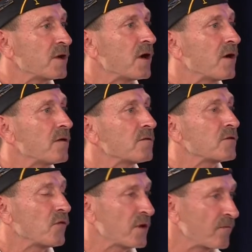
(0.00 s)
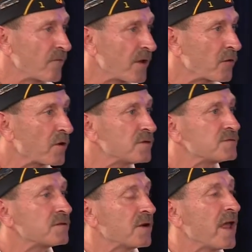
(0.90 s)
our Korean
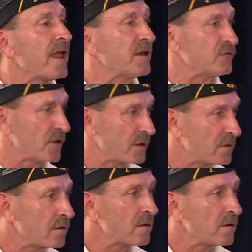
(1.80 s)
veterans and the aging,